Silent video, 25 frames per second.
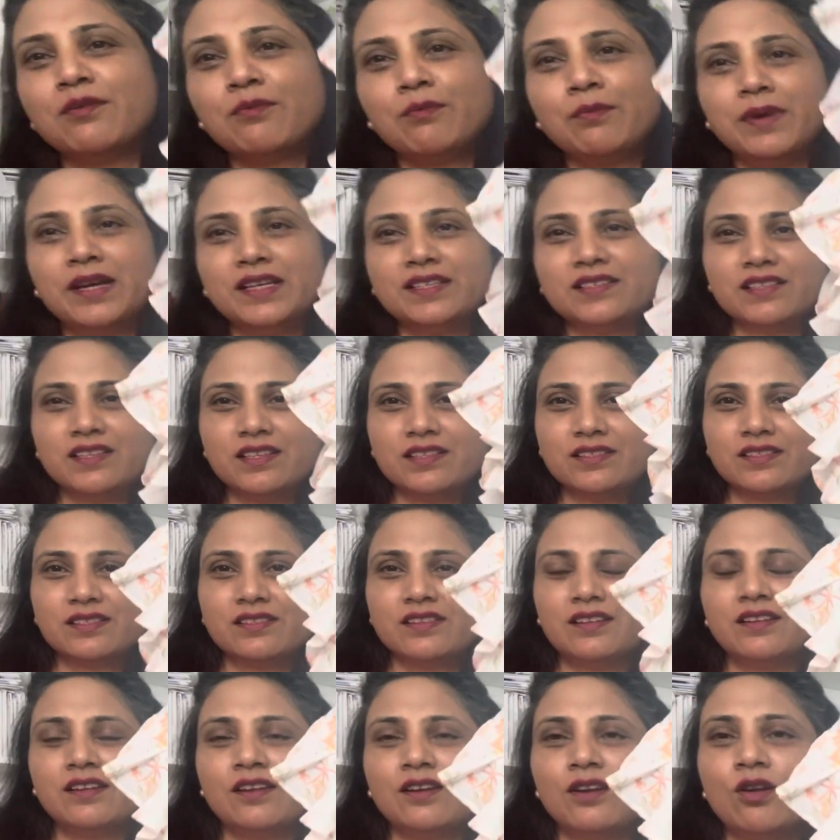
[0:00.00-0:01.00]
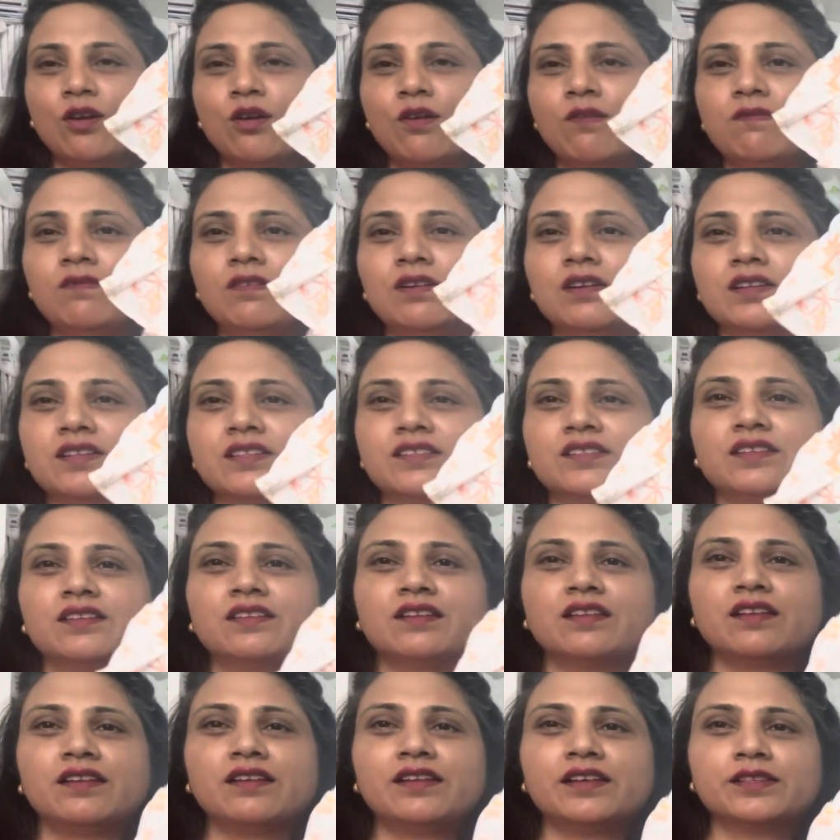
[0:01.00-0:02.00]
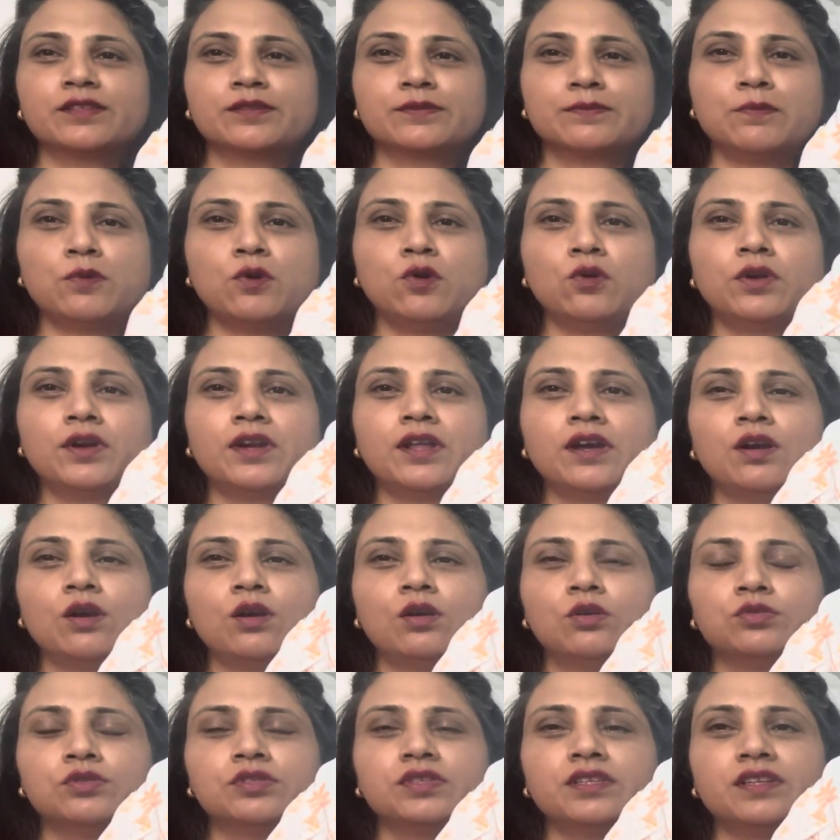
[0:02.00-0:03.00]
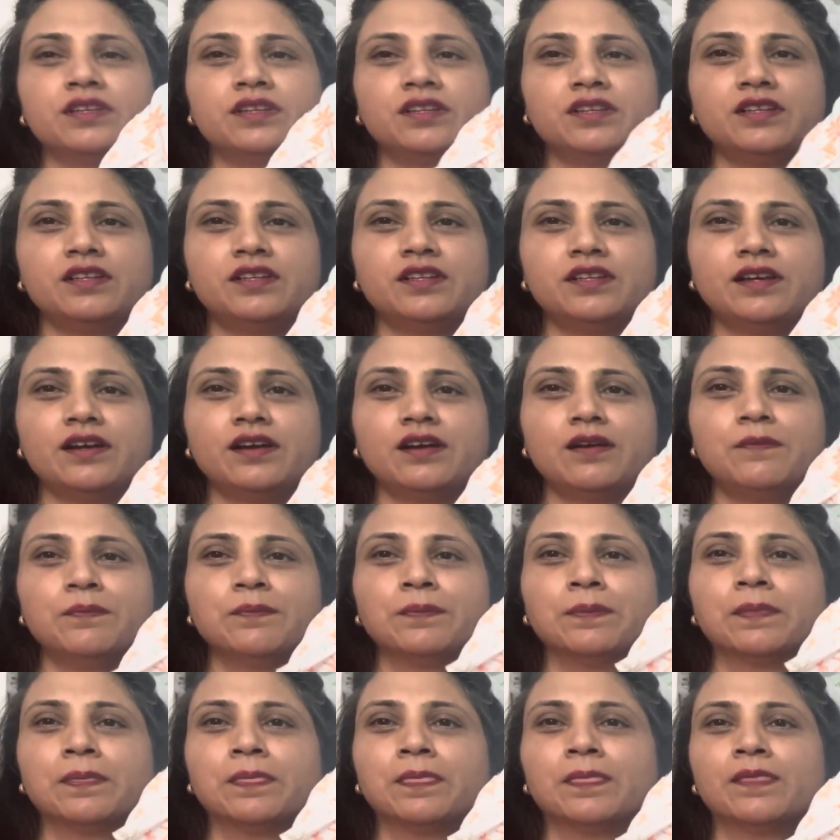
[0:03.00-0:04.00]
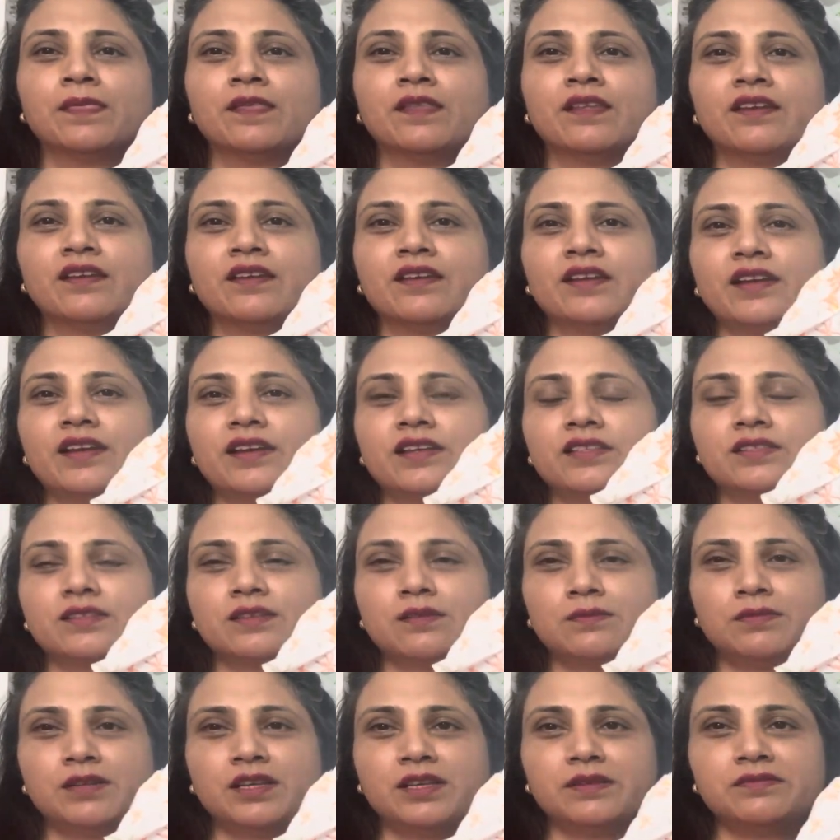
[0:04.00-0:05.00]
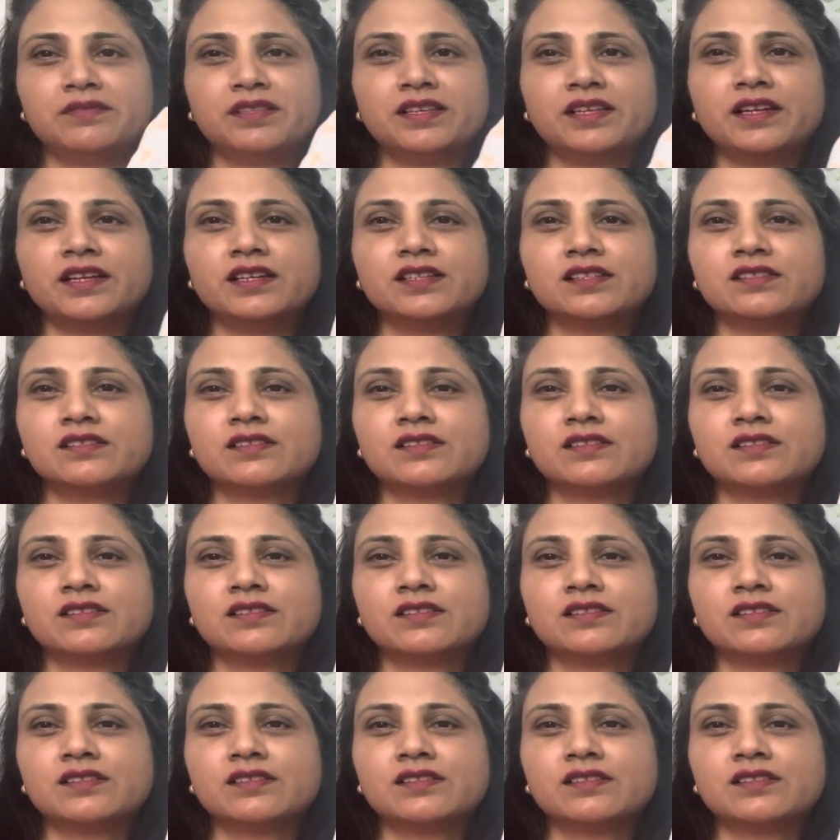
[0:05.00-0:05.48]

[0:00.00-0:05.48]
my sister-in-law works in an export house in India, and sometimes they get